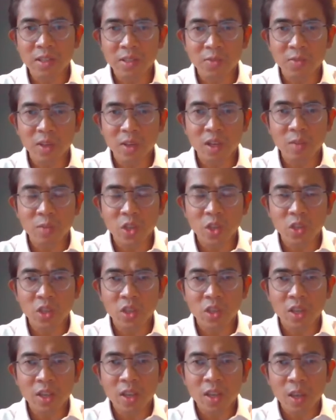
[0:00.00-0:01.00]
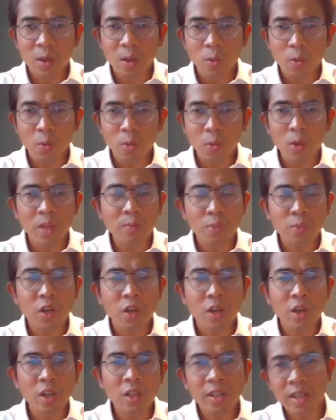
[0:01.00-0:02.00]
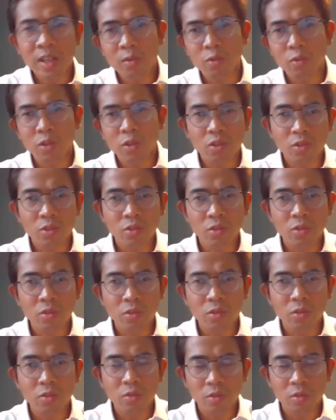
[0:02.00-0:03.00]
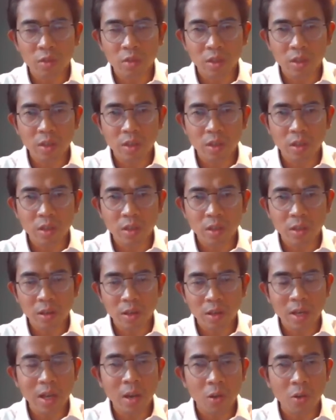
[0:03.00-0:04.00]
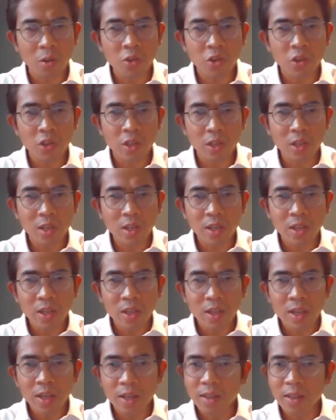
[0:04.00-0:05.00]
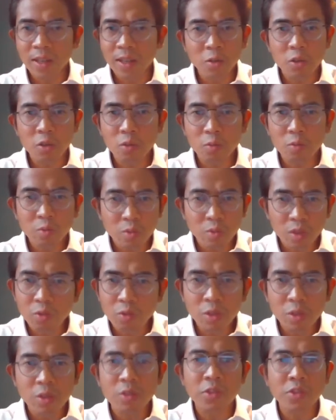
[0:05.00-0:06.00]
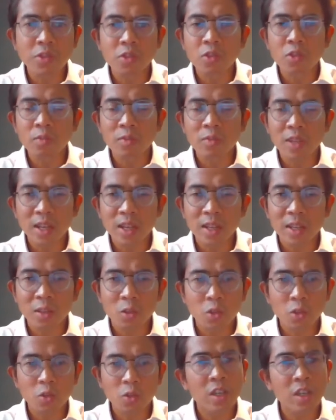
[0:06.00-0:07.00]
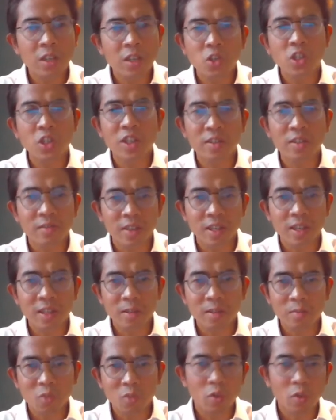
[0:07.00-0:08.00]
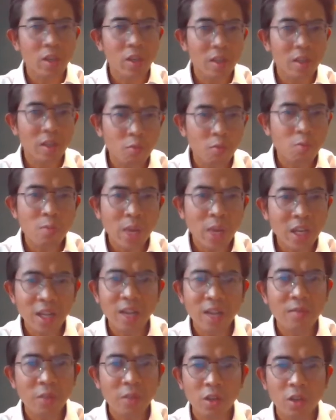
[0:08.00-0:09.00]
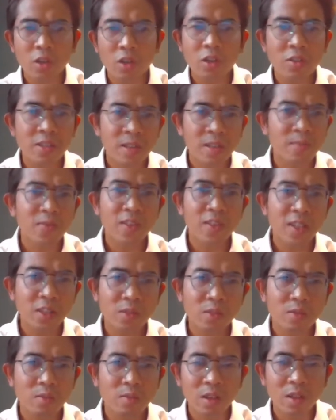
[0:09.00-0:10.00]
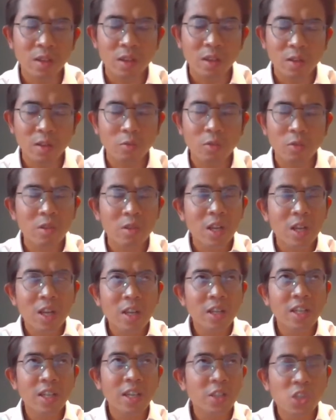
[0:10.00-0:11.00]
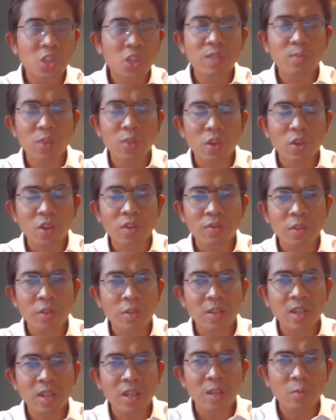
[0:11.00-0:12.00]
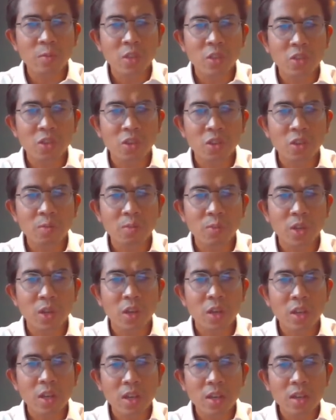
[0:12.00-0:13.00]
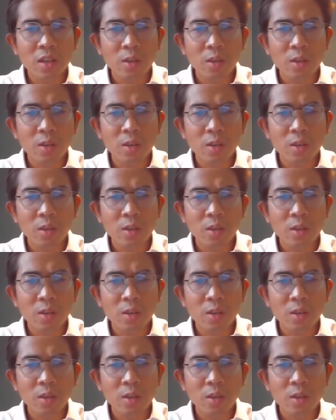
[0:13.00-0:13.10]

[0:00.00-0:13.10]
is very much what product I want to launch. And then you would assume that you can achieve that. It might have a cost and things will get cheaper over time and so on, but